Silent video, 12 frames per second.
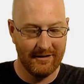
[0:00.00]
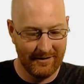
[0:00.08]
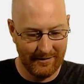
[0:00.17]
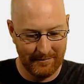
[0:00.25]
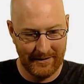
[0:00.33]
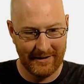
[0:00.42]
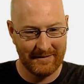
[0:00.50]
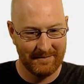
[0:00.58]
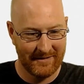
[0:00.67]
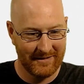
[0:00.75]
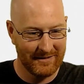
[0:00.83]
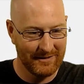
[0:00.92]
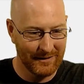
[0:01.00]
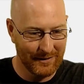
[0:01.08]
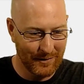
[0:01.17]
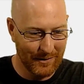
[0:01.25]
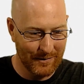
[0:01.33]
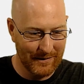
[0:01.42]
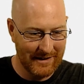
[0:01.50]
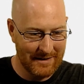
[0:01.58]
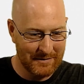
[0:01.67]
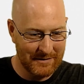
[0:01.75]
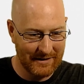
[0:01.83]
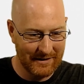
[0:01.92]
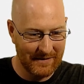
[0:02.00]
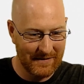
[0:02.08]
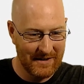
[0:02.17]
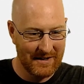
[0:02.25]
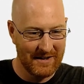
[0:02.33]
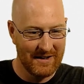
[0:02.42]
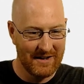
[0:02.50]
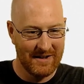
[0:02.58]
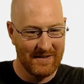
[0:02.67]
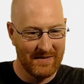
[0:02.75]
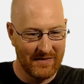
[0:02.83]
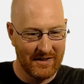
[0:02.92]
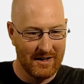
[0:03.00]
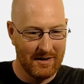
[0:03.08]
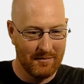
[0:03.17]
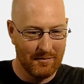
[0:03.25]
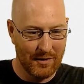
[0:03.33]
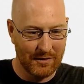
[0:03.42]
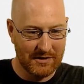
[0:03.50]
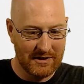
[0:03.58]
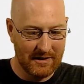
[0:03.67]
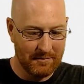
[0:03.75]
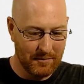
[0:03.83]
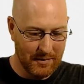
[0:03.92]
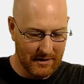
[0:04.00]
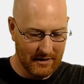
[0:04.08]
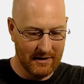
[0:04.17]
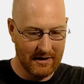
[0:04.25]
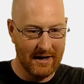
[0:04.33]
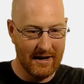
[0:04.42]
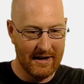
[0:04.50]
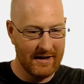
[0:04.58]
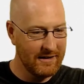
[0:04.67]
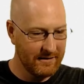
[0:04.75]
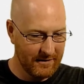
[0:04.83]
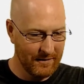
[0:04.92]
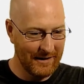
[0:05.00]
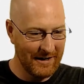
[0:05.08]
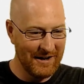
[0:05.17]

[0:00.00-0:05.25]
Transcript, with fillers: oh my lord, what happened there? Multiply, there we